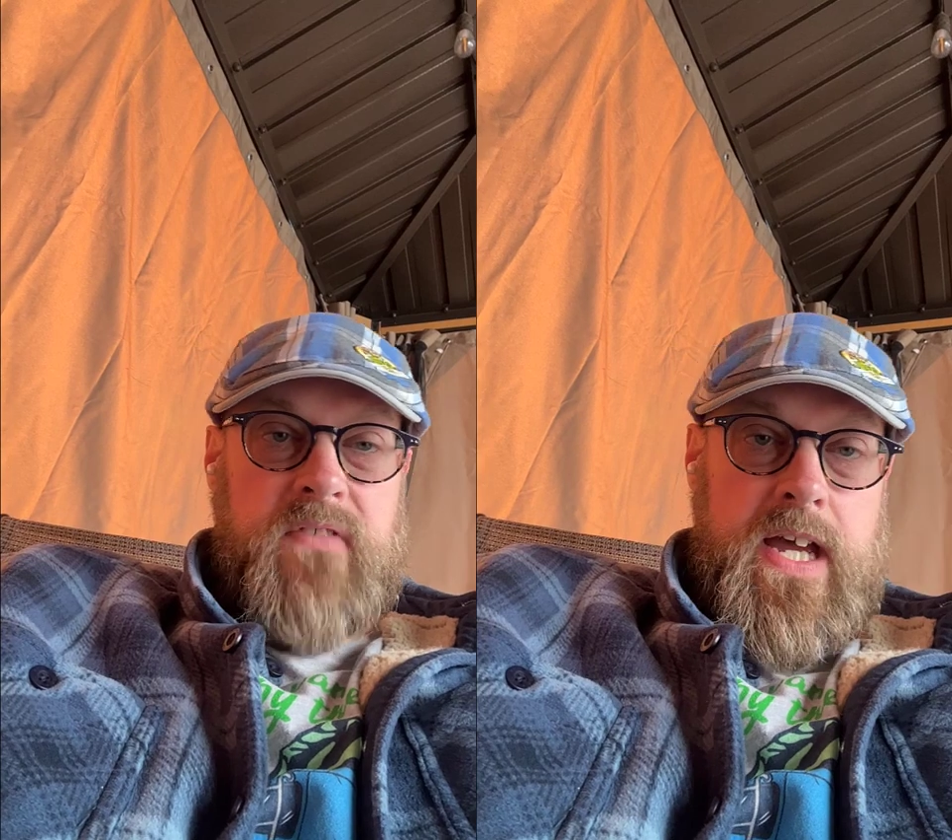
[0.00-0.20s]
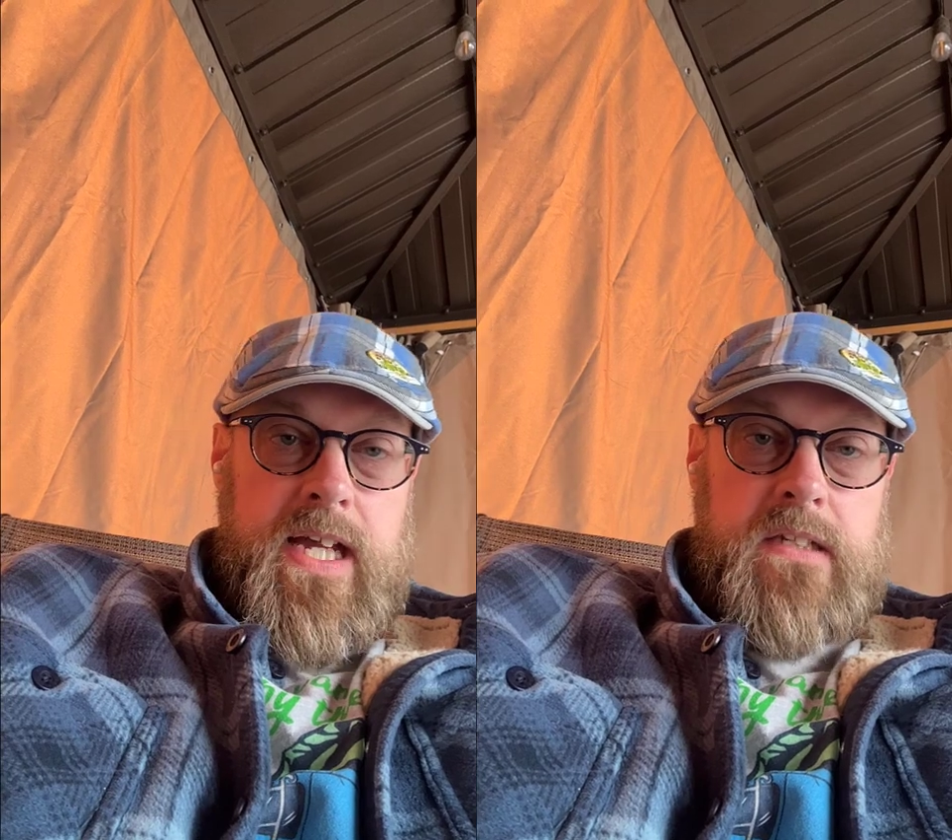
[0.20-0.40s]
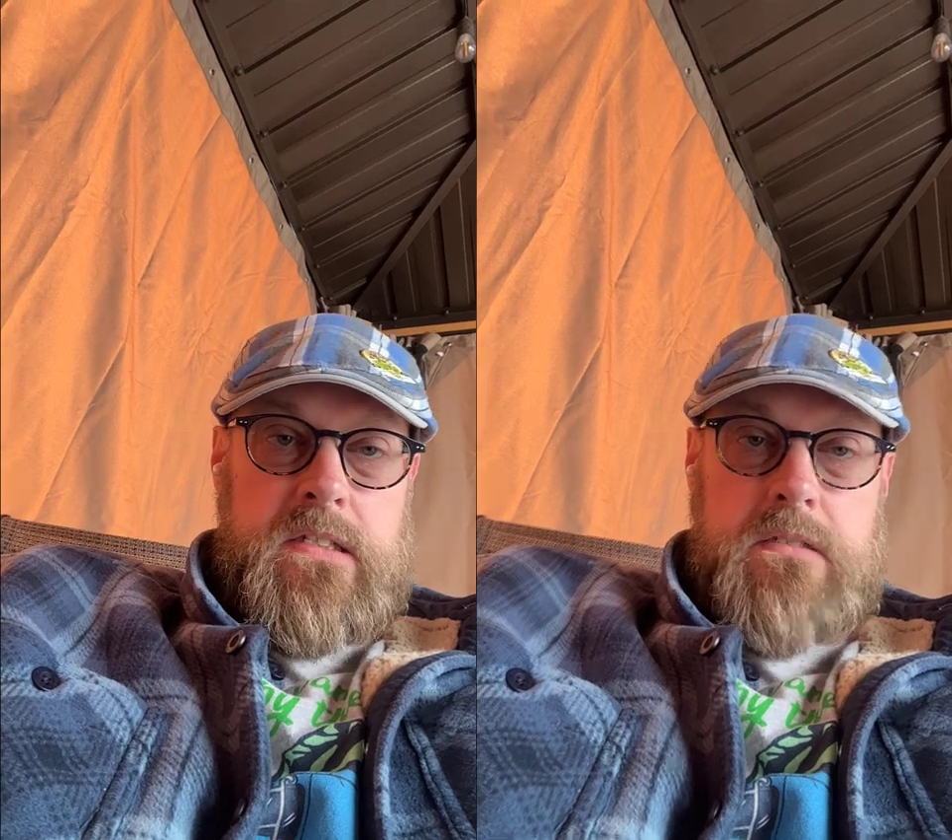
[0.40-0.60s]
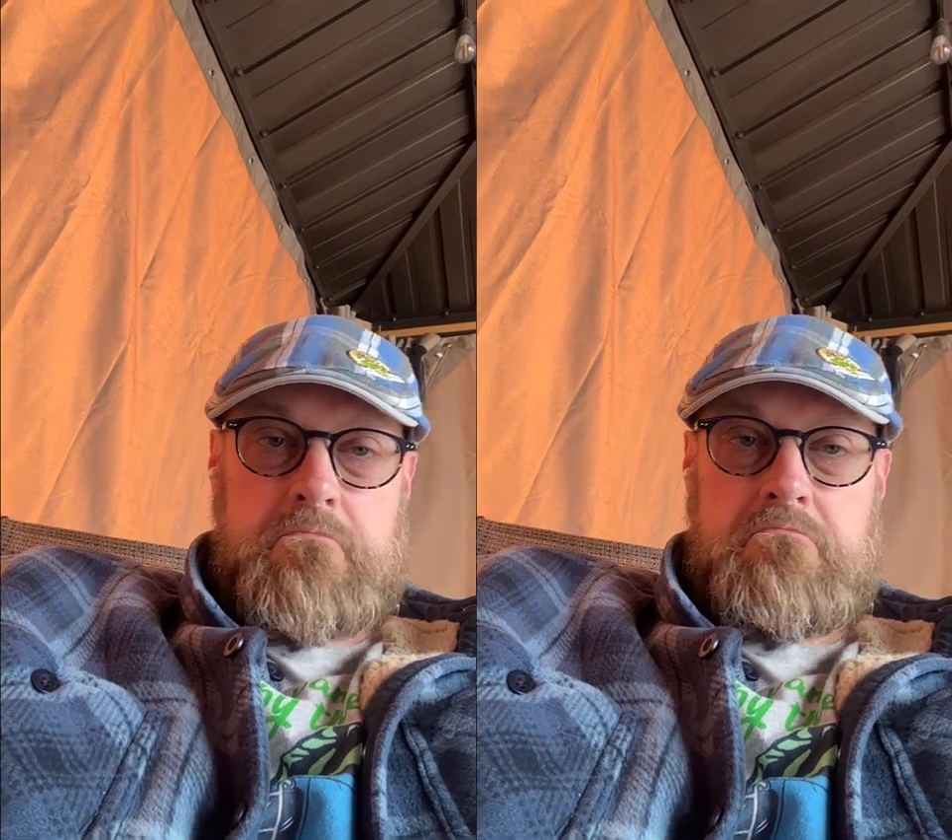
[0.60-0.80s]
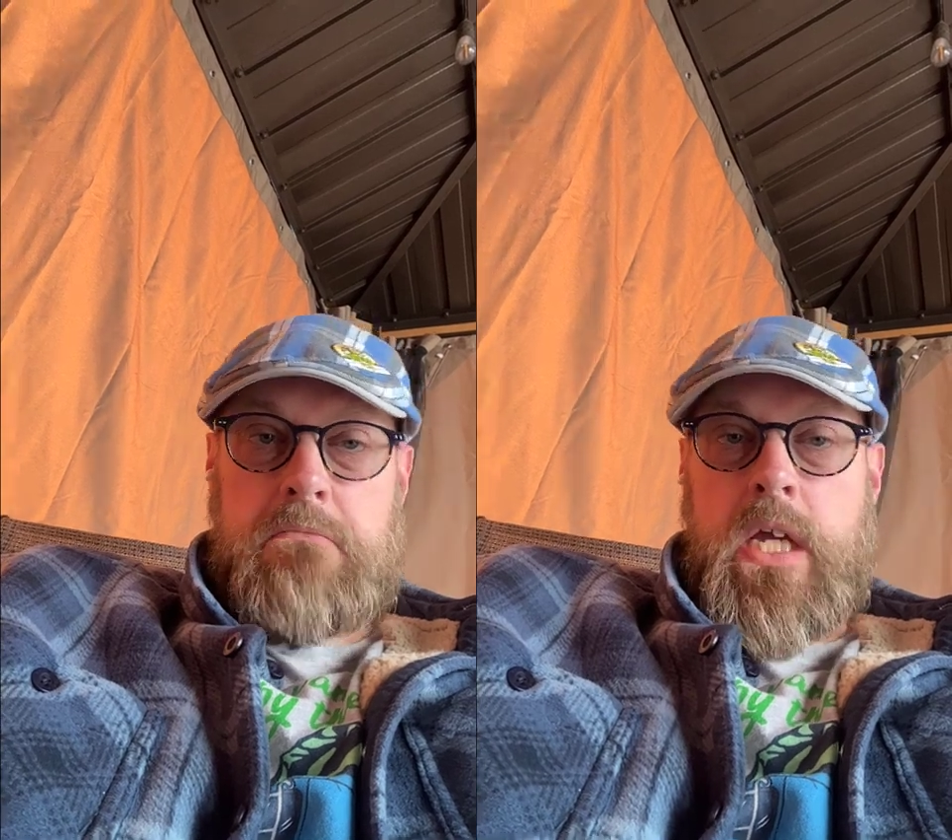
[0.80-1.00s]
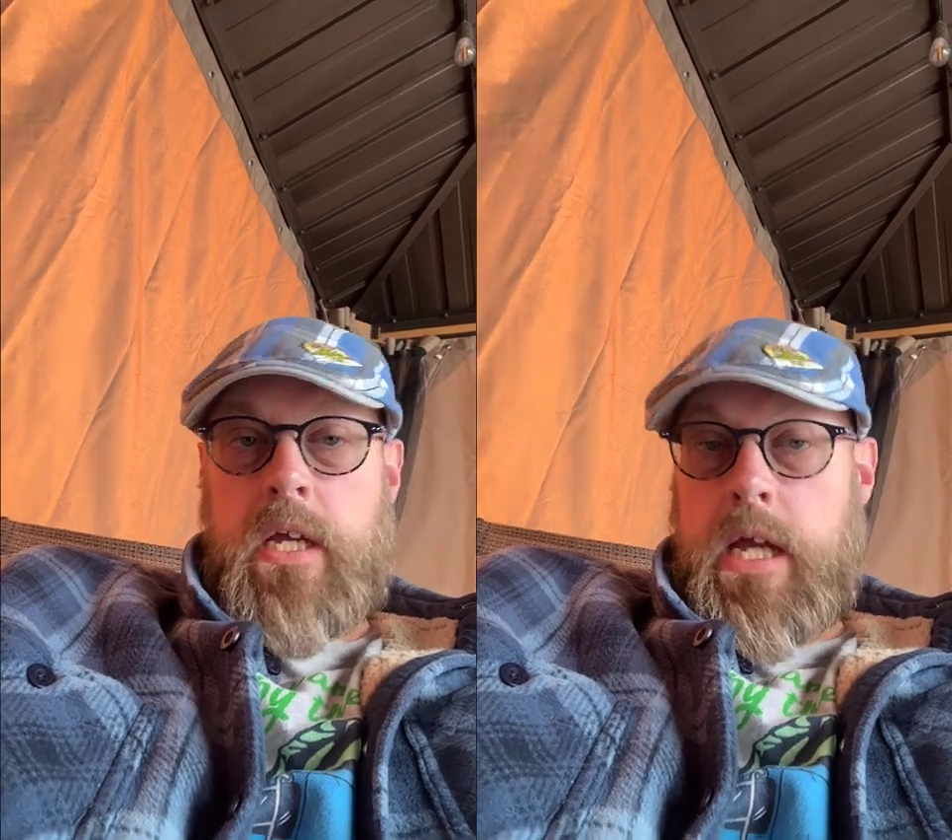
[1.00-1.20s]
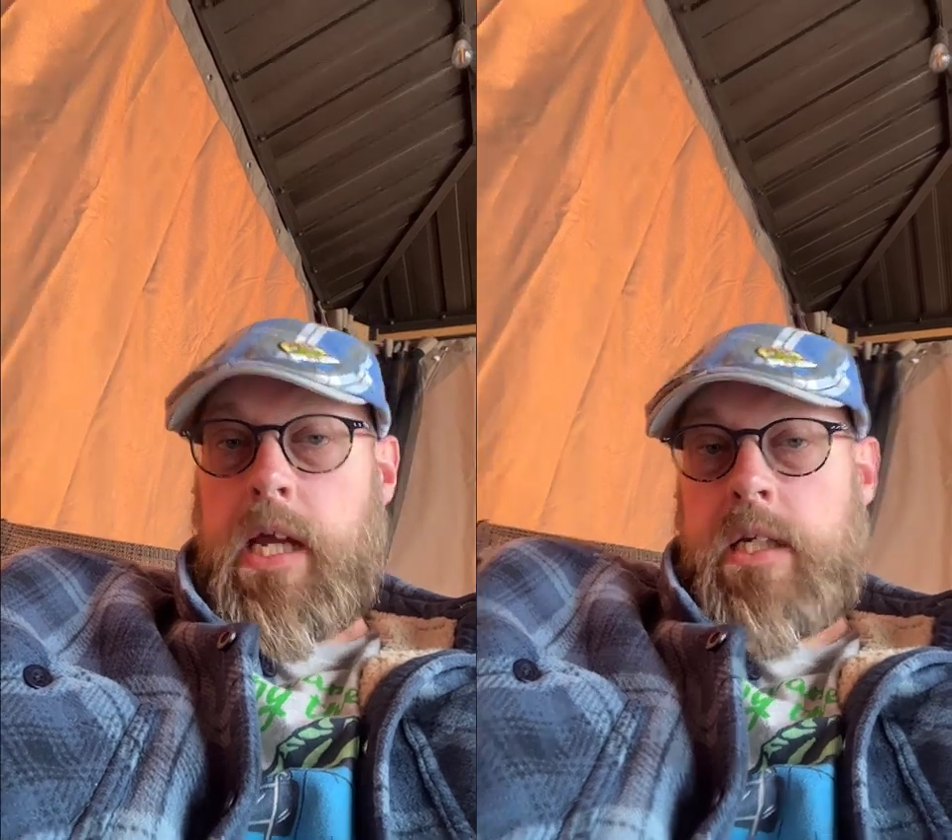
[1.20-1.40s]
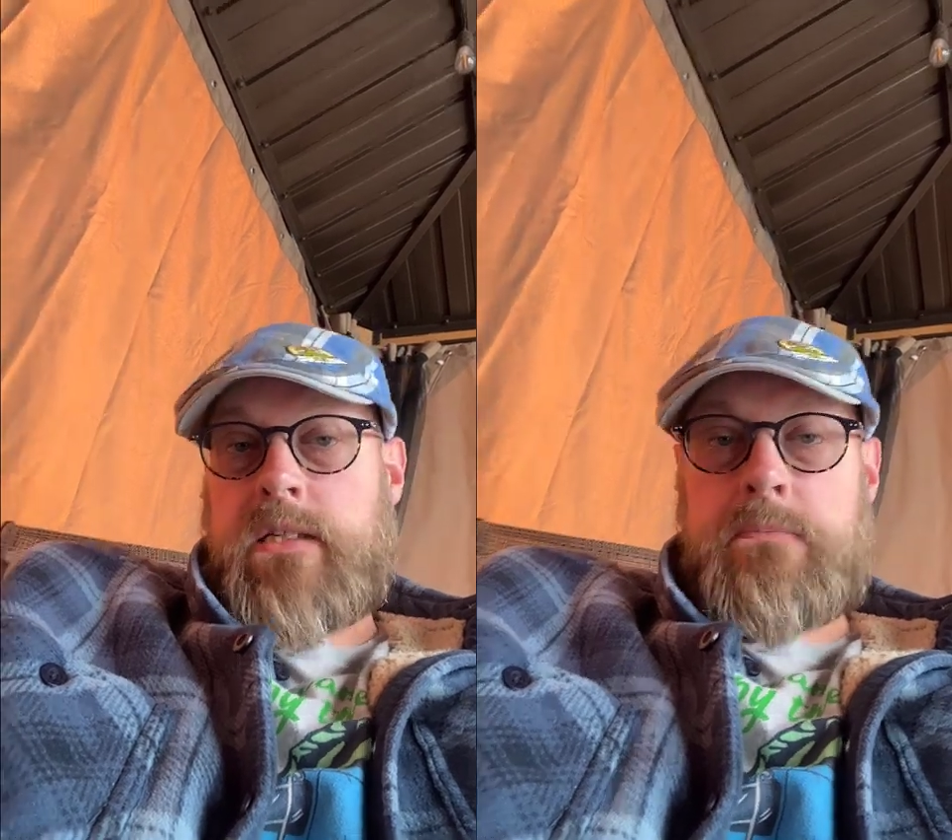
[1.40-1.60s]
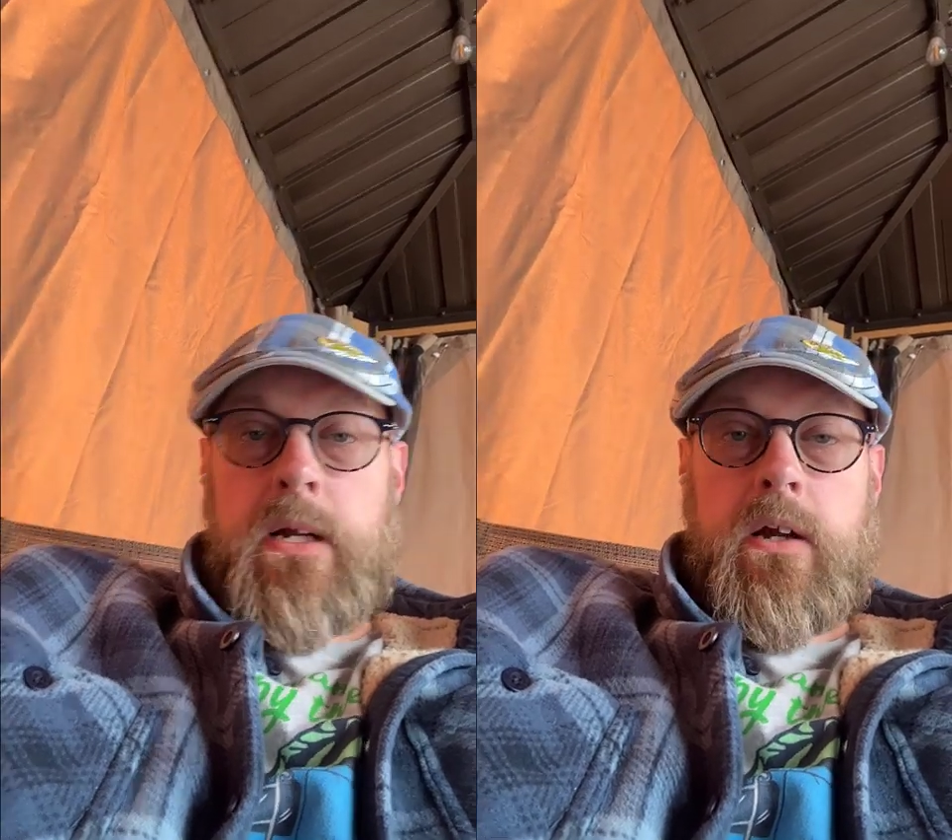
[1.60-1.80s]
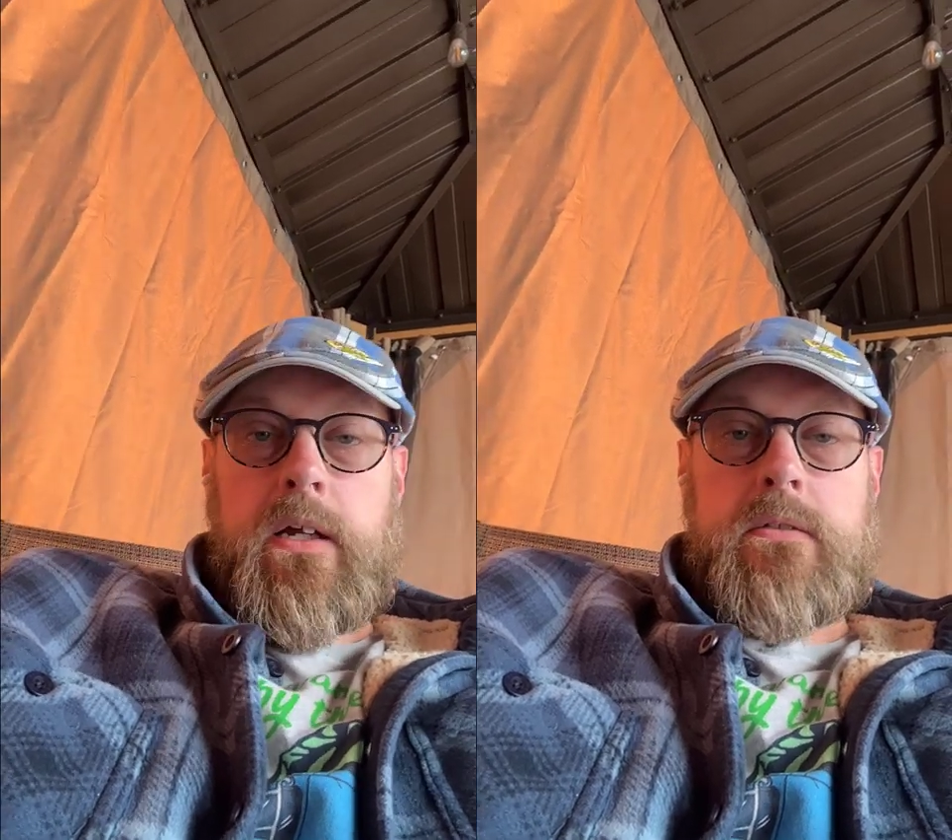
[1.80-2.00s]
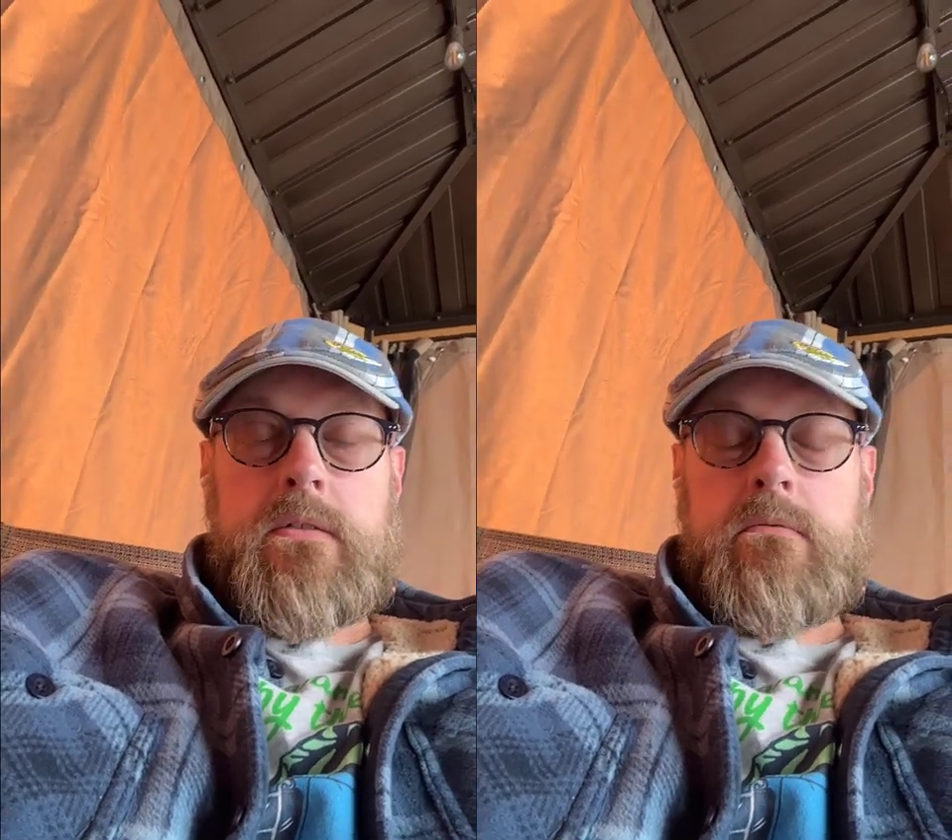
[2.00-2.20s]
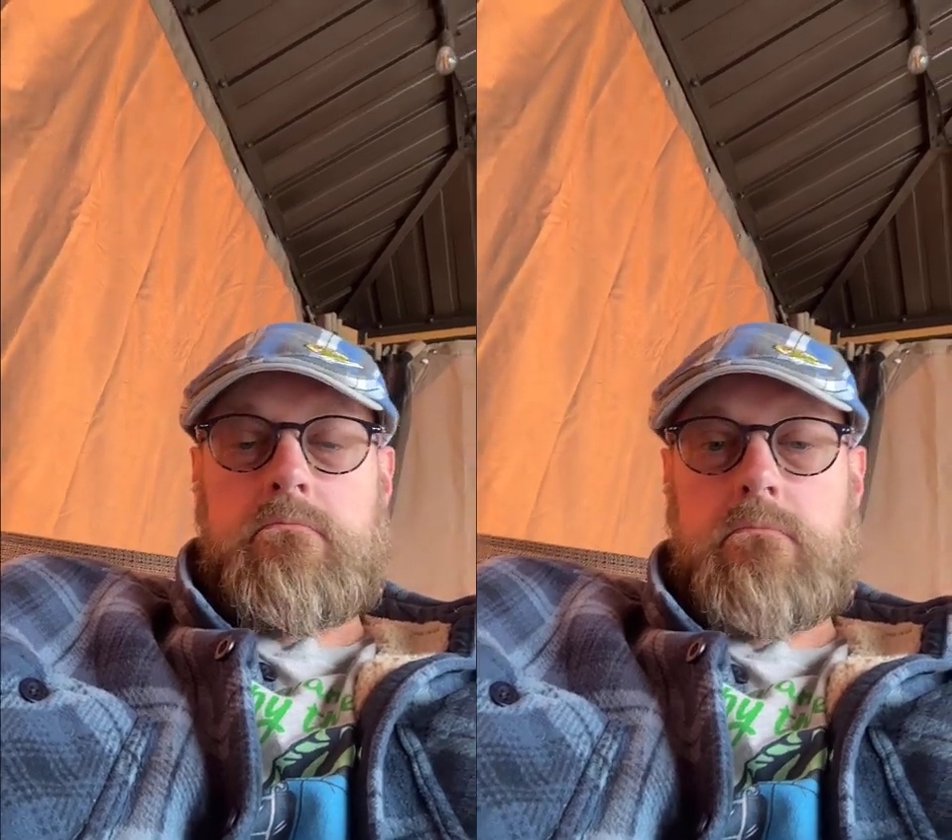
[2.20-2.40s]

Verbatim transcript: facts, and experience.